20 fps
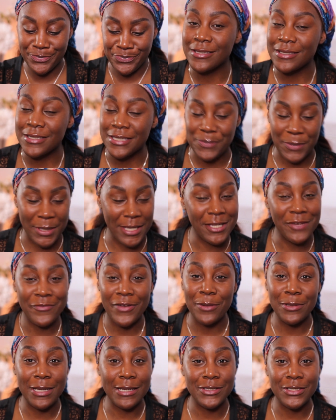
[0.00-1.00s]
Speaking of
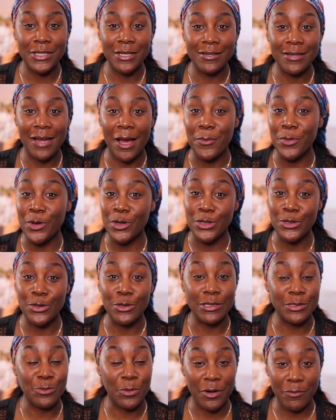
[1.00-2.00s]
foundation, I'm going to
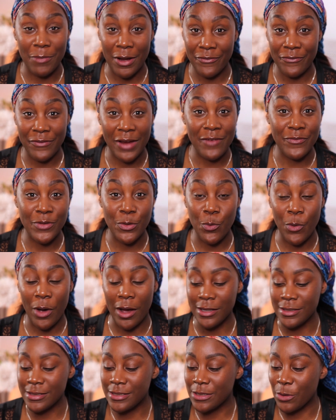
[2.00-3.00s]
use one of my favorite
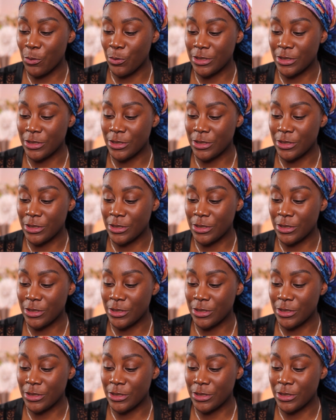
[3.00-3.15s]
ones,